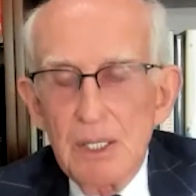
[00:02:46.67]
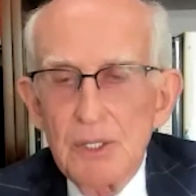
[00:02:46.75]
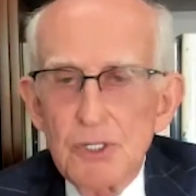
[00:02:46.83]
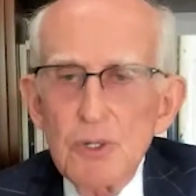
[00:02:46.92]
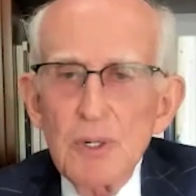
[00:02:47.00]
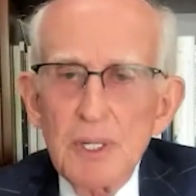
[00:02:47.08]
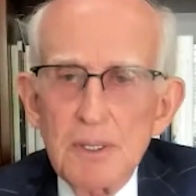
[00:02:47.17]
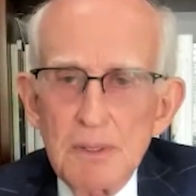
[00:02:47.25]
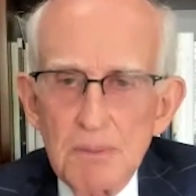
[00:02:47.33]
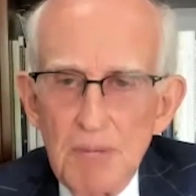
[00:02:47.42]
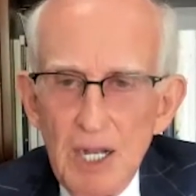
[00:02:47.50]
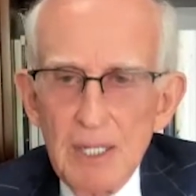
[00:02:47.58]

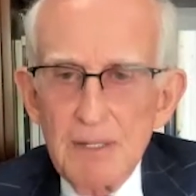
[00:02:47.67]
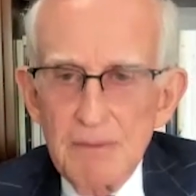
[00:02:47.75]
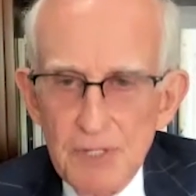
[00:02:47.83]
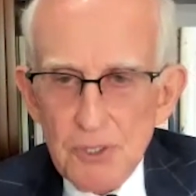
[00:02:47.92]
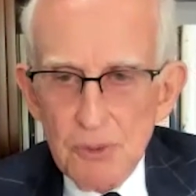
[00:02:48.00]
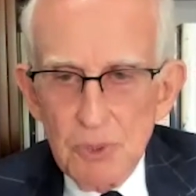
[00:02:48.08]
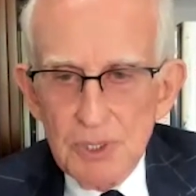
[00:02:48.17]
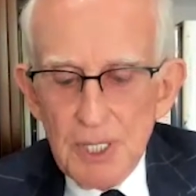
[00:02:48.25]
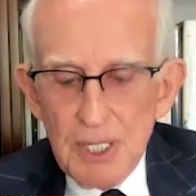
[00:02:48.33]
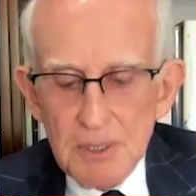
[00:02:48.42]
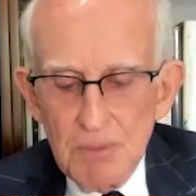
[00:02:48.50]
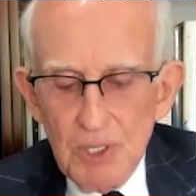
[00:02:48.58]
During my visit with
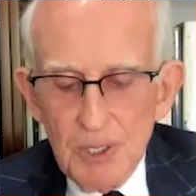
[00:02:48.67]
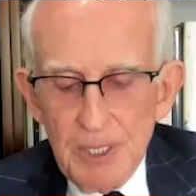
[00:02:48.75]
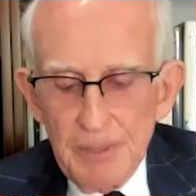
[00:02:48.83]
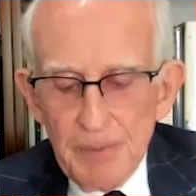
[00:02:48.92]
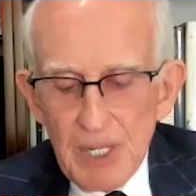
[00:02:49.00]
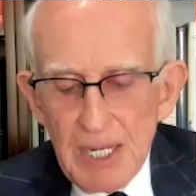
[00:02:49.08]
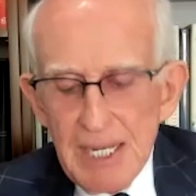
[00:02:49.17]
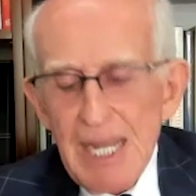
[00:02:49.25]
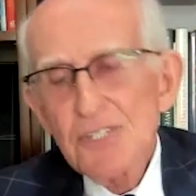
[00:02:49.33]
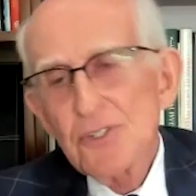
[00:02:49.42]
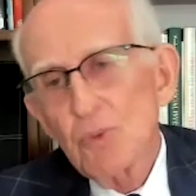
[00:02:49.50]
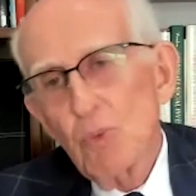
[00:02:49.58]
Dr. Murray, I
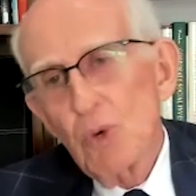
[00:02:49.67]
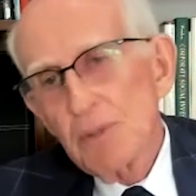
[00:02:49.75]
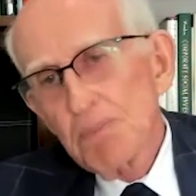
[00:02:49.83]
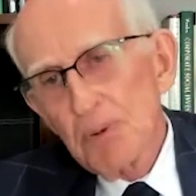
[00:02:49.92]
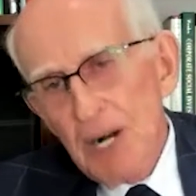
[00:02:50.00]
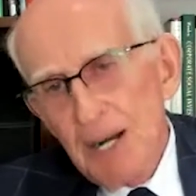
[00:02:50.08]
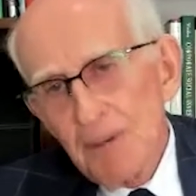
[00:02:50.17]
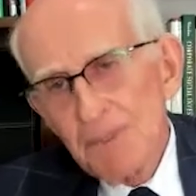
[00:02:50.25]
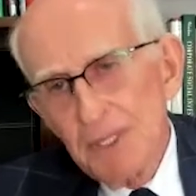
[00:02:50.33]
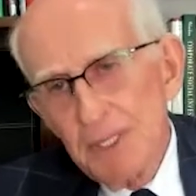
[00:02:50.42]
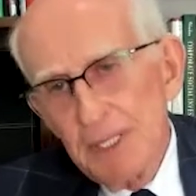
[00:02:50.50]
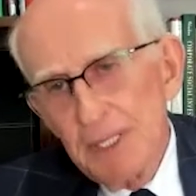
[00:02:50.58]
asked what
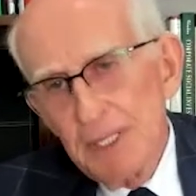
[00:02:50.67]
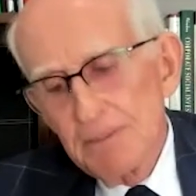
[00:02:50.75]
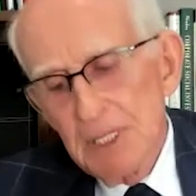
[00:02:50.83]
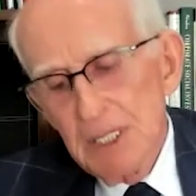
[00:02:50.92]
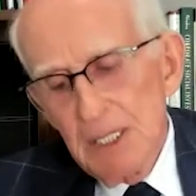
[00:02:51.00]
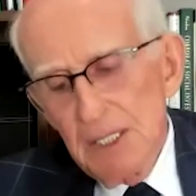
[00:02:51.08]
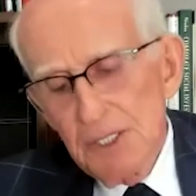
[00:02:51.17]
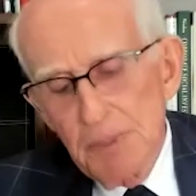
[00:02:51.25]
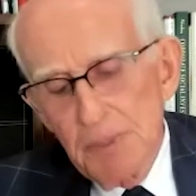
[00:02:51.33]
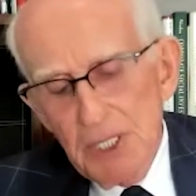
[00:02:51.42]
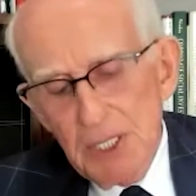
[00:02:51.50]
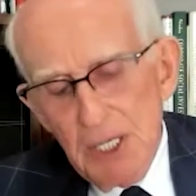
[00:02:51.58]
prompted him
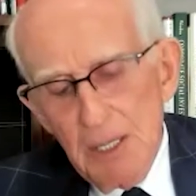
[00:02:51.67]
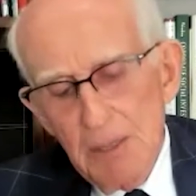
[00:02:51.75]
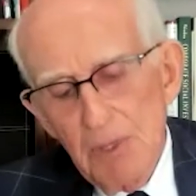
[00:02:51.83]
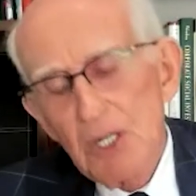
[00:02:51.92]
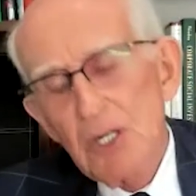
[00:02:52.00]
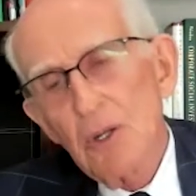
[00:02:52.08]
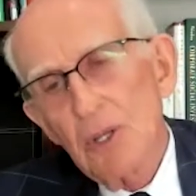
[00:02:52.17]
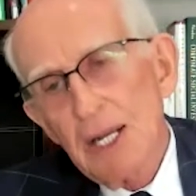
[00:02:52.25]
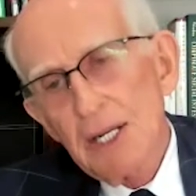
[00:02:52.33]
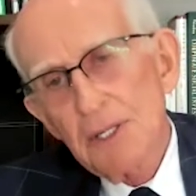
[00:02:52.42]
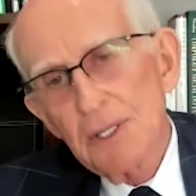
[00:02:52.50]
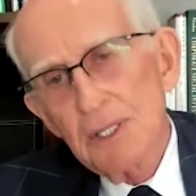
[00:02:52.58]
to become a
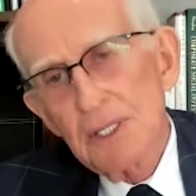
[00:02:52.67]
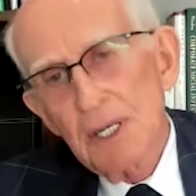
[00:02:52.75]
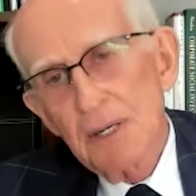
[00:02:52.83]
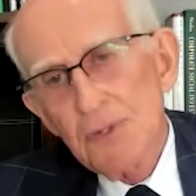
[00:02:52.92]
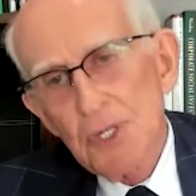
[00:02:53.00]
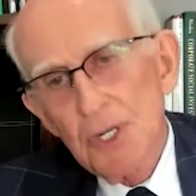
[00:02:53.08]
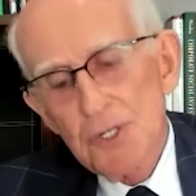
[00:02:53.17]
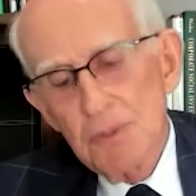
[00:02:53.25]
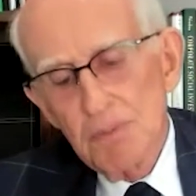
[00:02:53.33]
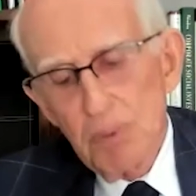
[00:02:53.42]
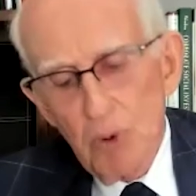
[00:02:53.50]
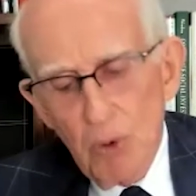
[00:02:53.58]
collector of such
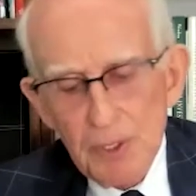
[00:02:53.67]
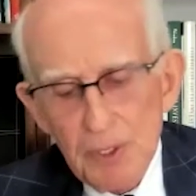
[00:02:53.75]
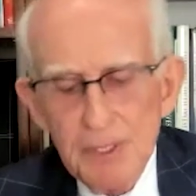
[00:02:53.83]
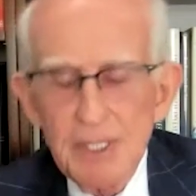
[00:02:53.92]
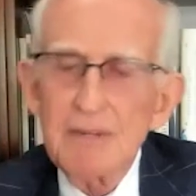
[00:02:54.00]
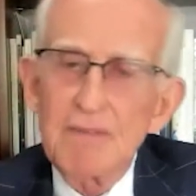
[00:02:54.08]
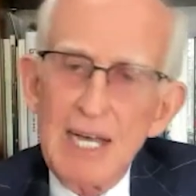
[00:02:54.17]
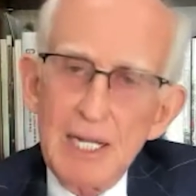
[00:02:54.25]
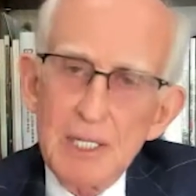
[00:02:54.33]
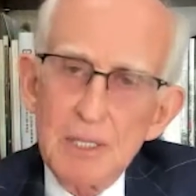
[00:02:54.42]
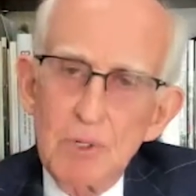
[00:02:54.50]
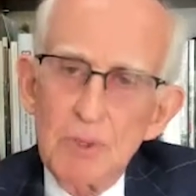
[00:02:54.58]
important and
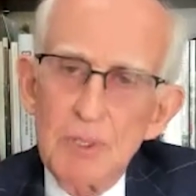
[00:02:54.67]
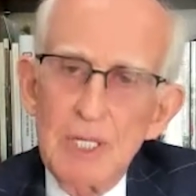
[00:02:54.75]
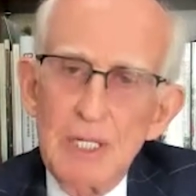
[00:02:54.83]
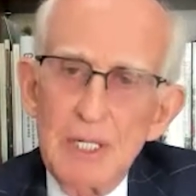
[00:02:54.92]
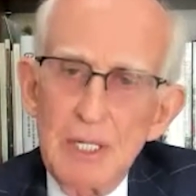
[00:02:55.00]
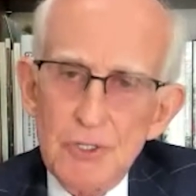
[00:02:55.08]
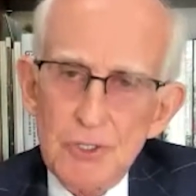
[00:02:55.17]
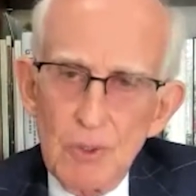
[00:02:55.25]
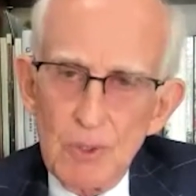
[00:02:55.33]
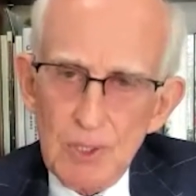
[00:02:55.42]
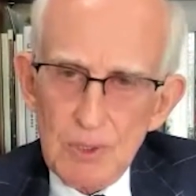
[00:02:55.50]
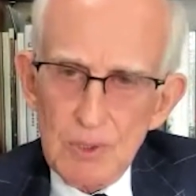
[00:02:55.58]
valuable
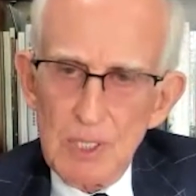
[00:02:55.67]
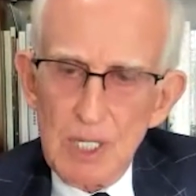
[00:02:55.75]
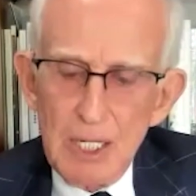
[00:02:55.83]
historical